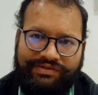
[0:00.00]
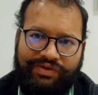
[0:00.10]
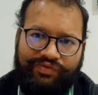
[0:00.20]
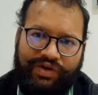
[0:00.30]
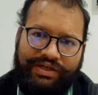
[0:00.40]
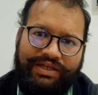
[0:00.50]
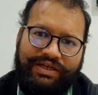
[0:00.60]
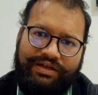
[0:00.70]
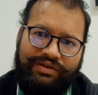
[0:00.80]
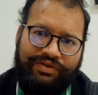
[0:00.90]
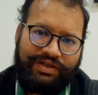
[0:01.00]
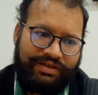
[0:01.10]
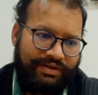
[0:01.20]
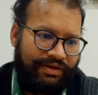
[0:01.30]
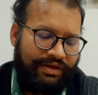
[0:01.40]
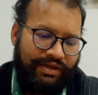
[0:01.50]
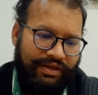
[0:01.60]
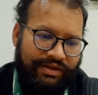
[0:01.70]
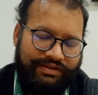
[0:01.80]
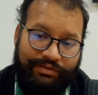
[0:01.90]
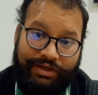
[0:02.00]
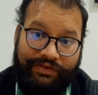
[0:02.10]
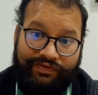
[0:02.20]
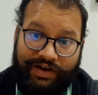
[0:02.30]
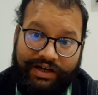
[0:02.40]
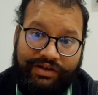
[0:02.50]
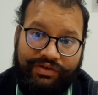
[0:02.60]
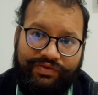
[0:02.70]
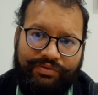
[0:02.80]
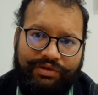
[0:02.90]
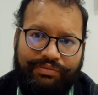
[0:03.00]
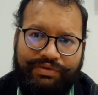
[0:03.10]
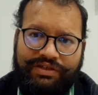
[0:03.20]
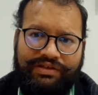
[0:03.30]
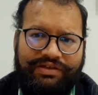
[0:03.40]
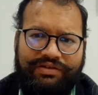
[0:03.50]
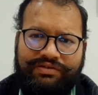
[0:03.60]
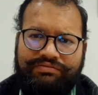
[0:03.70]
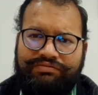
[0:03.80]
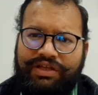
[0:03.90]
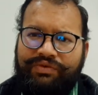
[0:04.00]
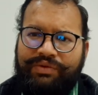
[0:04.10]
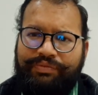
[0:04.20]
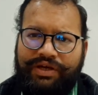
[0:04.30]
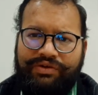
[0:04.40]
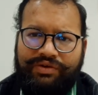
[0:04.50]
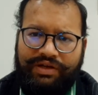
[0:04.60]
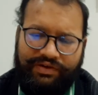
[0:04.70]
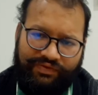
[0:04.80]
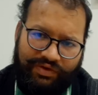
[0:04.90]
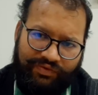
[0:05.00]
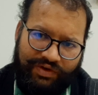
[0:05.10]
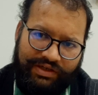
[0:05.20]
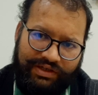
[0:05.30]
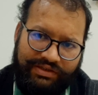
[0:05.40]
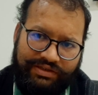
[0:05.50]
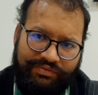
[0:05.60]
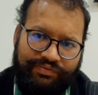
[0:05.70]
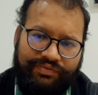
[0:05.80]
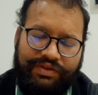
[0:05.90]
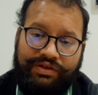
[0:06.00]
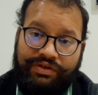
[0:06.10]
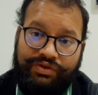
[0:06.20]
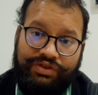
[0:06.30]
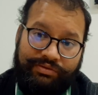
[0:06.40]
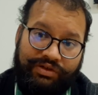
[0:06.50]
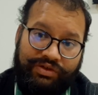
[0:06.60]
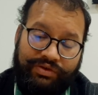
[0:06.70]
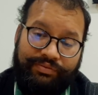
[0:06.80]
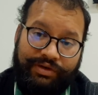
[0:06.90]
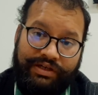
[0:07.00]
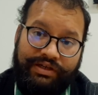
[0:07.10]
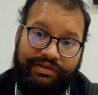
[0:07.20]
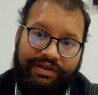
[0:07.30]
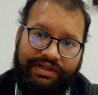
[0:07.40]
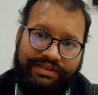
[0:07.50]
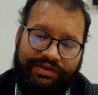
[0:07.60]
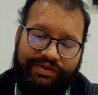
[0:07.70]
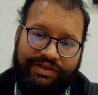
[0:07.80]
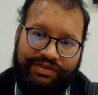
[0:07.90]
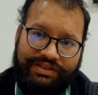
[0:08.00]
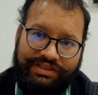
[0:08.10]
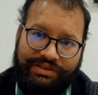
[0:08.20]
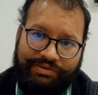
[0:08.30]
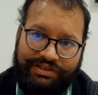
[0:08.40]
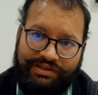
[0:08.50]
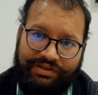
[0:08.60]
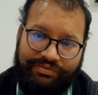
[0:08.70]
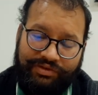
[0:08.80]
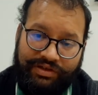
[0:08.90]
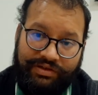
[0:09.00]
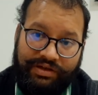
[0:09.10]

for 1 year and you get somebody fired you from company, then they will pay you like for 1 year some huge amount of money, like 70 or 60% of your